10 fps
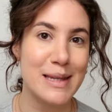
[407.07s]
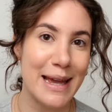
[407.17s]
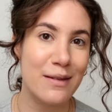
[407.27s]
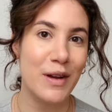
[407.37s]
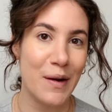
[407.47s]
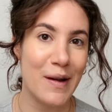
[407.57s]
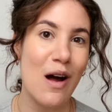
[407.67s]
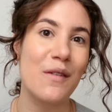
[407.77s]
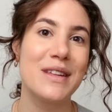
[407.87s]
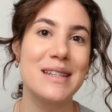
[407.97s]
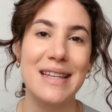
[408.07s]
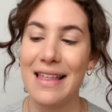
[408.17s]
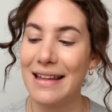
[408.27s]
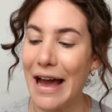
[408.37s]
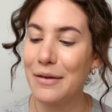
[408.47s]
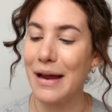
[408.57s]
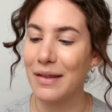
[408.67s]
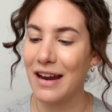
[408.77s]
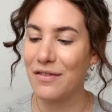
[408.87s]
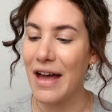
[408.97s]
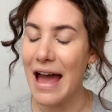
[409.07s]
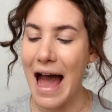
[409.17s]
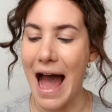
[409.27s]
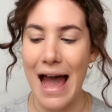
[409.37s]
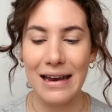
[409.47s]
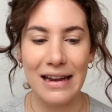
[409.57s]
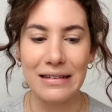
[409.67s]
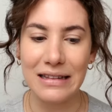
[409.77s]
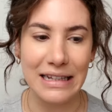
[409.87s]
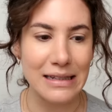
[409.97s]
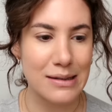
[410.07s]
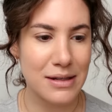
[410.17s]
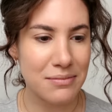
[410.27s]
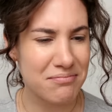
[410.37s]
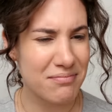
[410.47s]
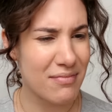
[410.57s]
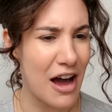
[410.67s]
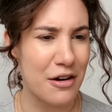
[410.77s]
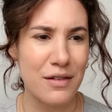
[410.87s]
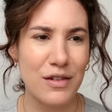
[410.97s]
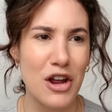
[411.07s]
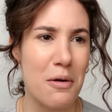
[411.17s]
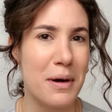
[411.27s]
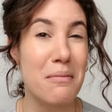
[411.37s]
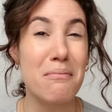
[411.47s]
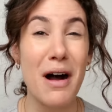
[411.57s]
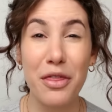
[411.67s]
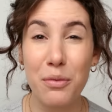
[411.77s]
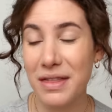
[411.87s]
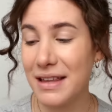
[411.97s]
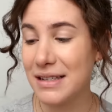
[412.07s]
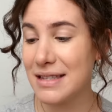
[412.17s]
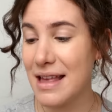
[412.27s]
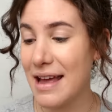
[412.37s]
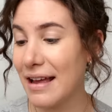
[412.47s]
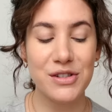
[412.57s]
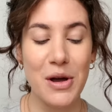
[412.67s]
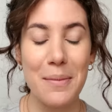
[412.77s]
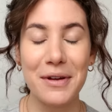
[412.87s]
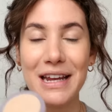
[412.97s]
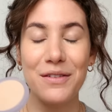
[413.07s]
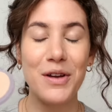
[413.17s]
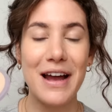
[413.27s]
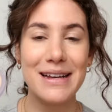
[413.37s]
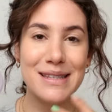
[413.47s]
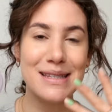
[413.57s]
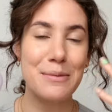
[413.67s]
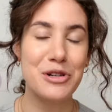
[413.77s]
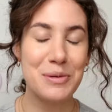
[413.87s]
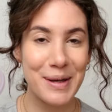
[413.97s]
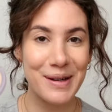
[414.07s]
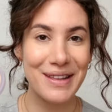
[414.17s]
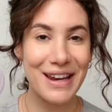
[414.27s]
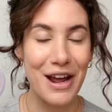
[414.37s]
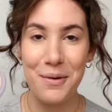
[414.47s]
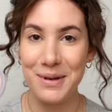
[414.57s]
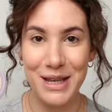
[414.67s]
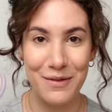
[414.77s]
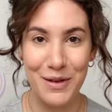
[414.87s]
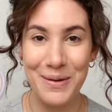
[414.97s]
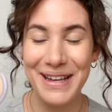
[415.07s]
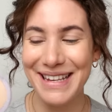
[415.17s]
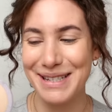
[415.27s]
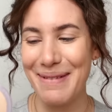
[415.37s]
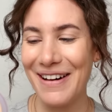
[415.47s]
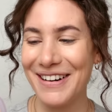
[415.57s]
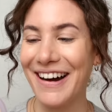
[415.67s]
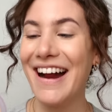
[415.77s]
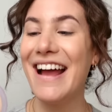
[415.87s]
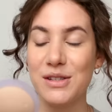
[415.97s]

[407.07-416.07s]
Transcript: I can very confidently say that now, now that I've had at least, I don't even know, about a month with this thing. So I'm gonna give you guys the same spiel that I always give you with this powder.